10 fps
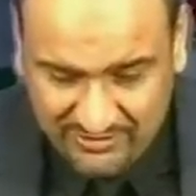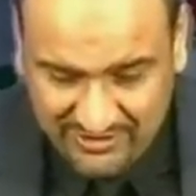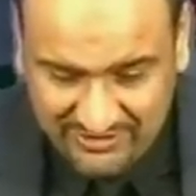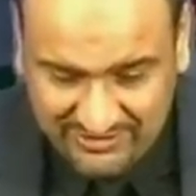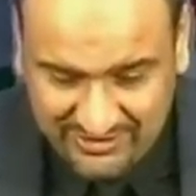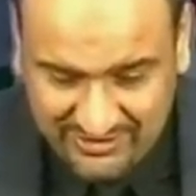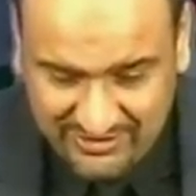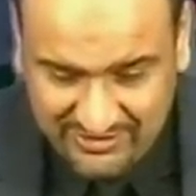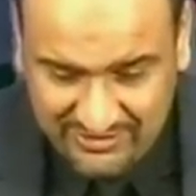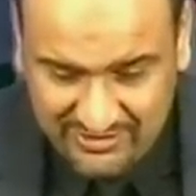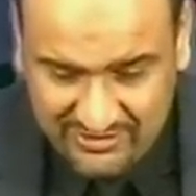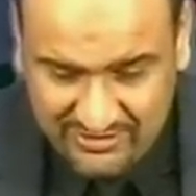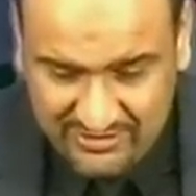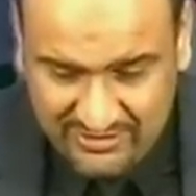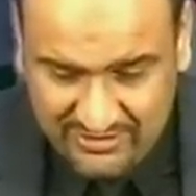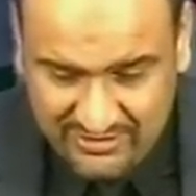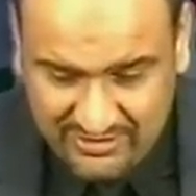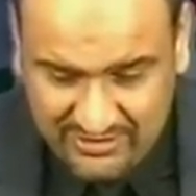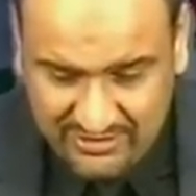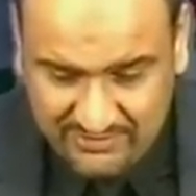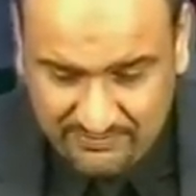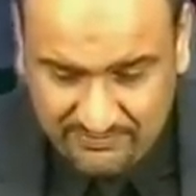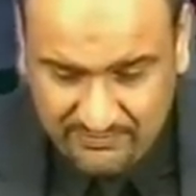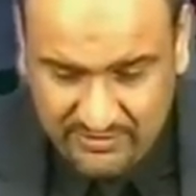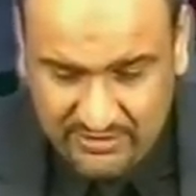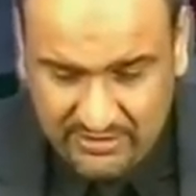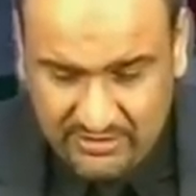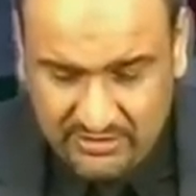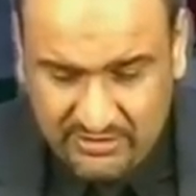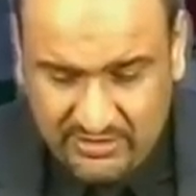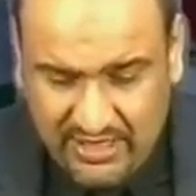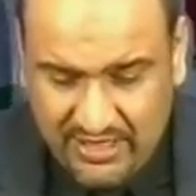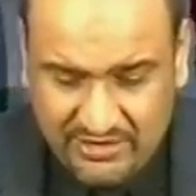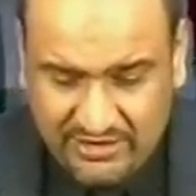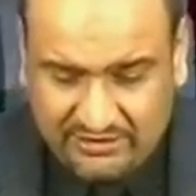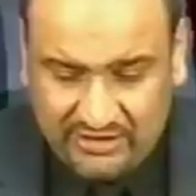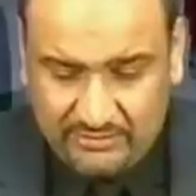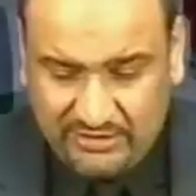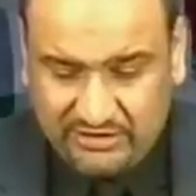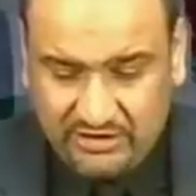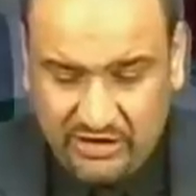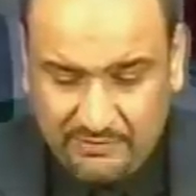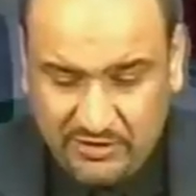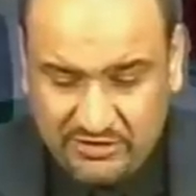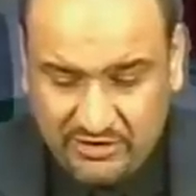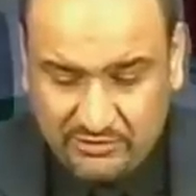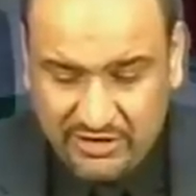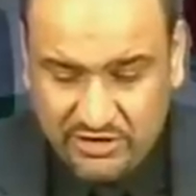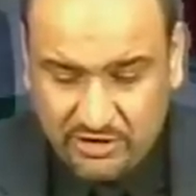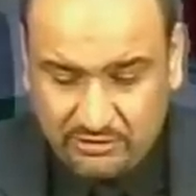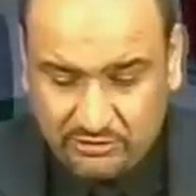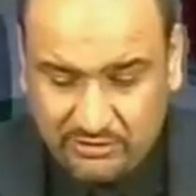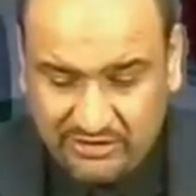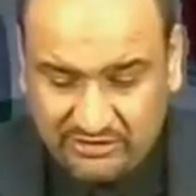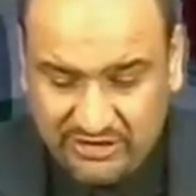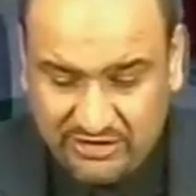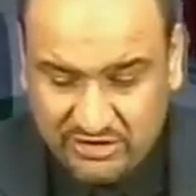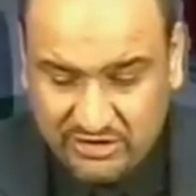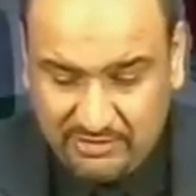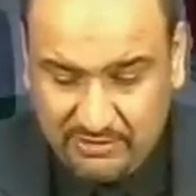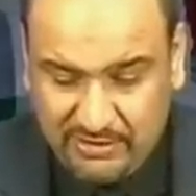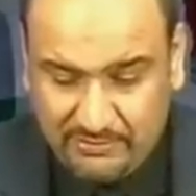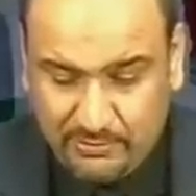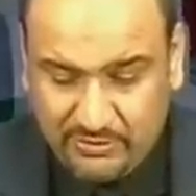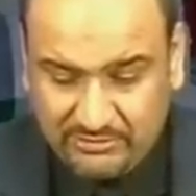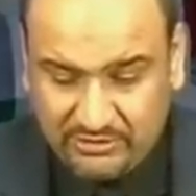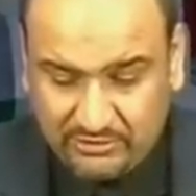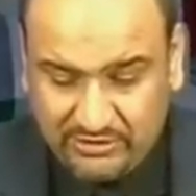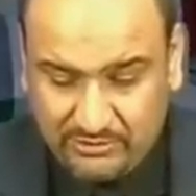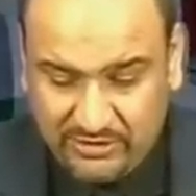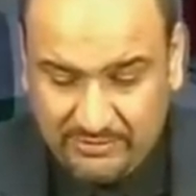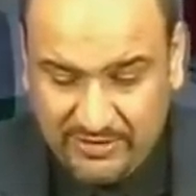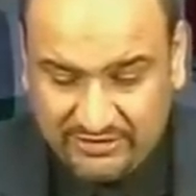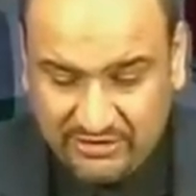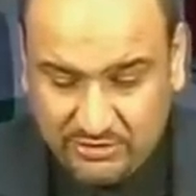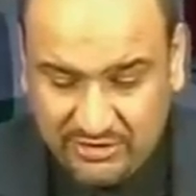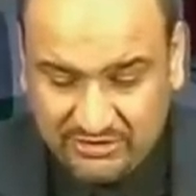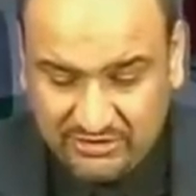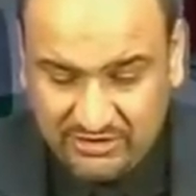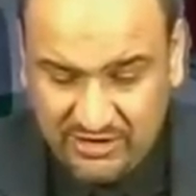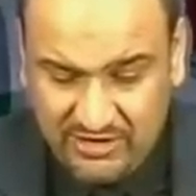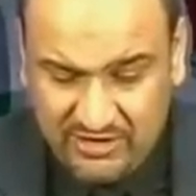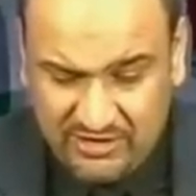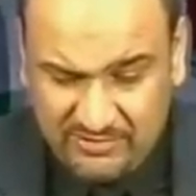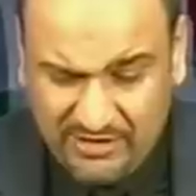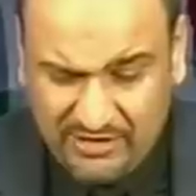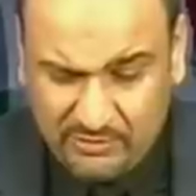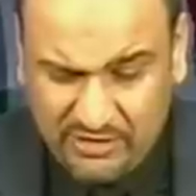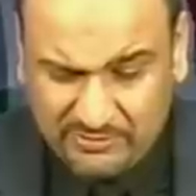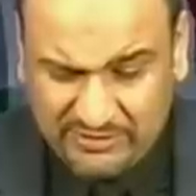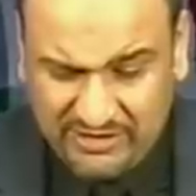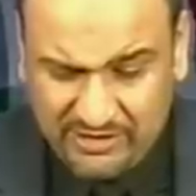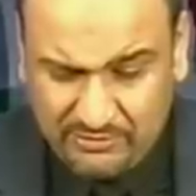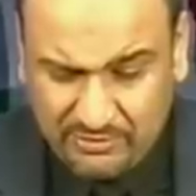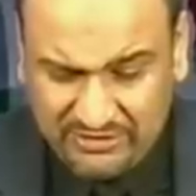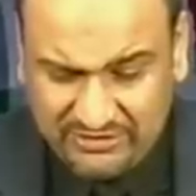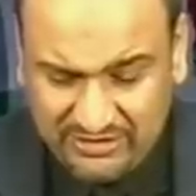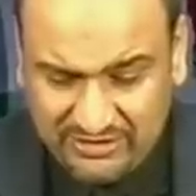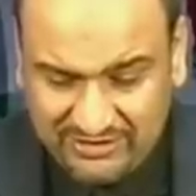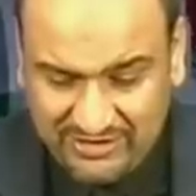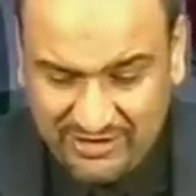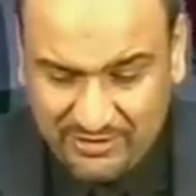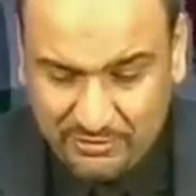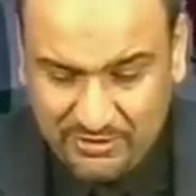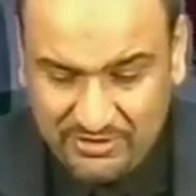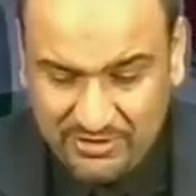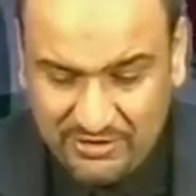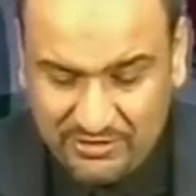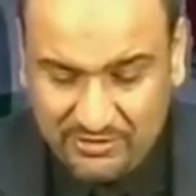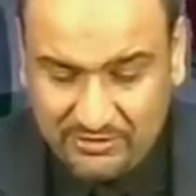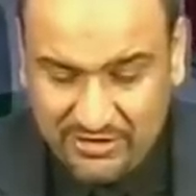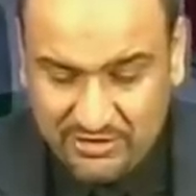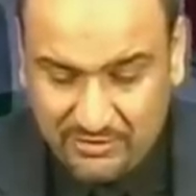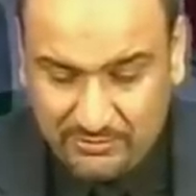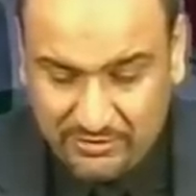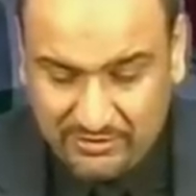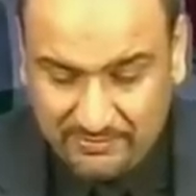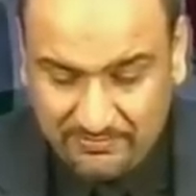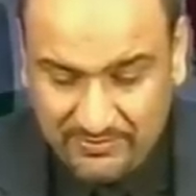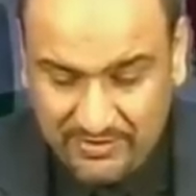Okay, take care. Angela sent a message. Hi, Paji. Great show as always. Such a shame that people put themselves in a really bad situations and make it worse by taking wrong decisions and then call you. You do a great job. Well done.